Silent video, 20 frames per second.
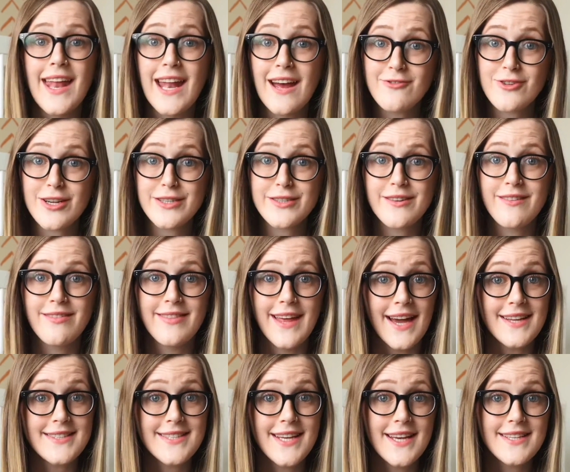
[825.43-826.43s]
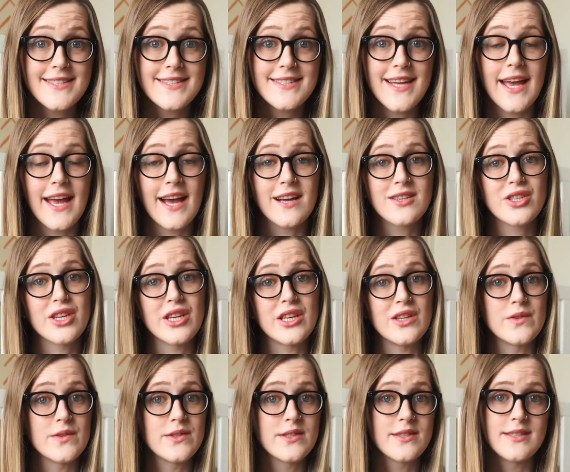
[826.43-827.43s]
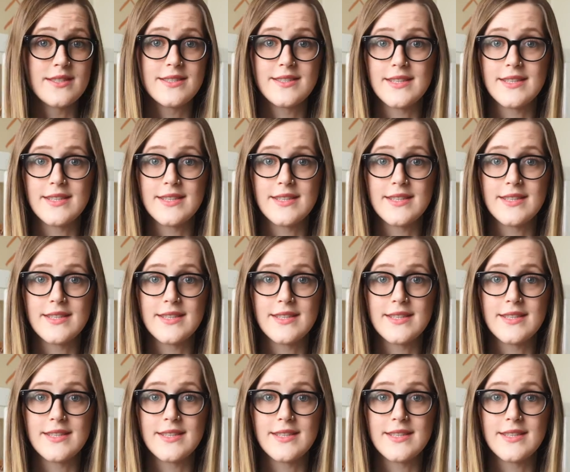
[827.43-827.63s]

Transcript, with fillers: And after I took that test, I actually used the